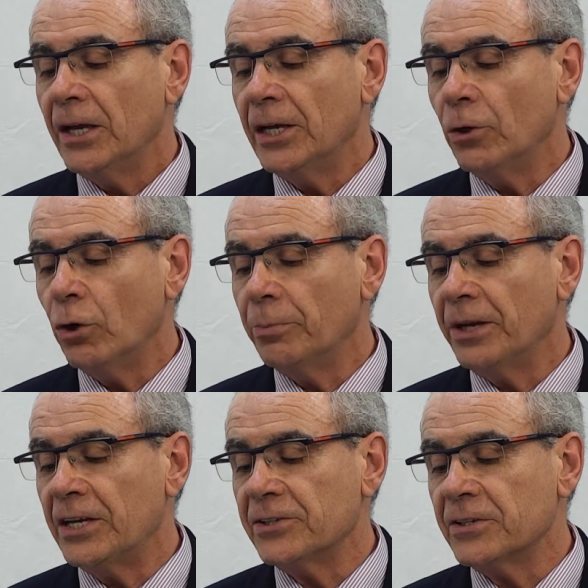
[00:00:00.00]
in all
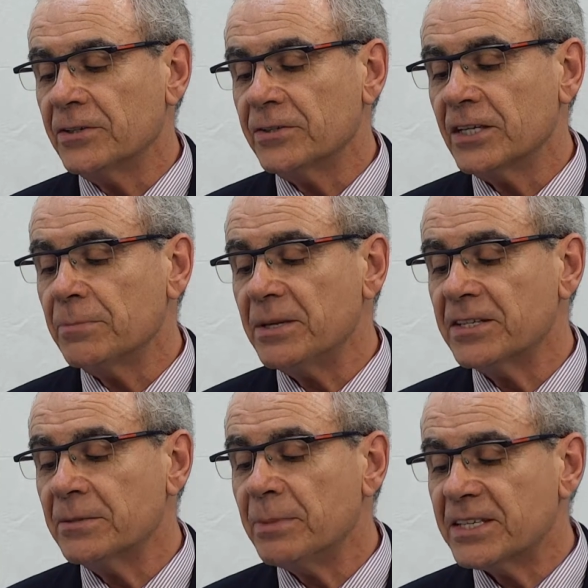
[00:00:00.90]
operations, since
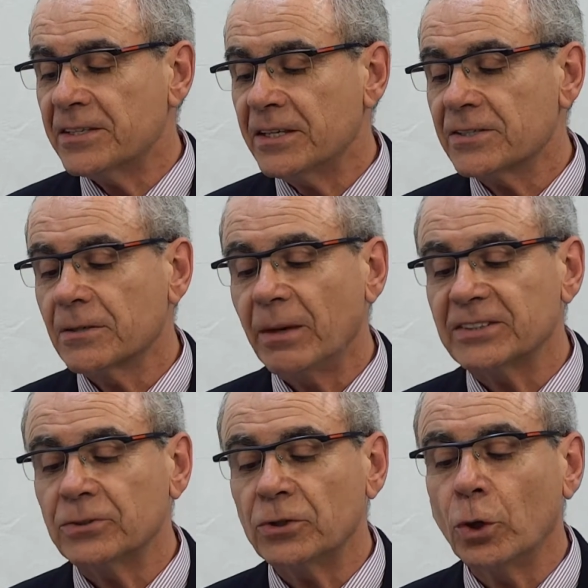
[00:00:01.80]
business
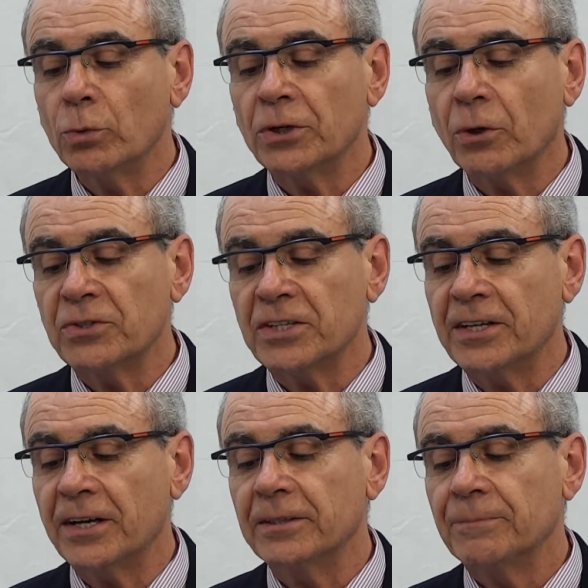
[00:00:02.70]
must not only
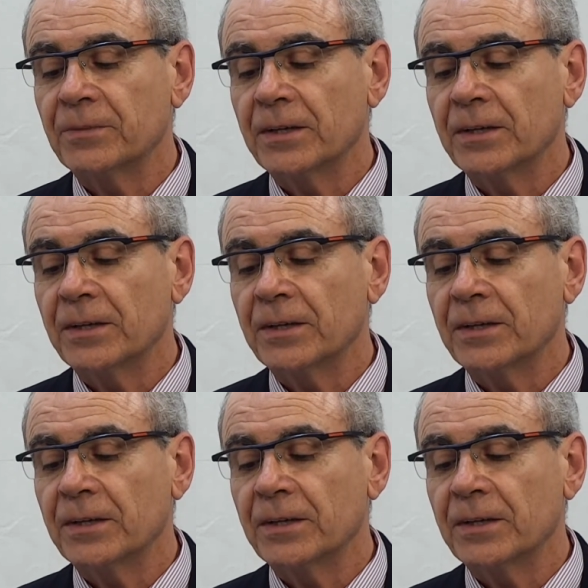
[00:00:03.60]
consider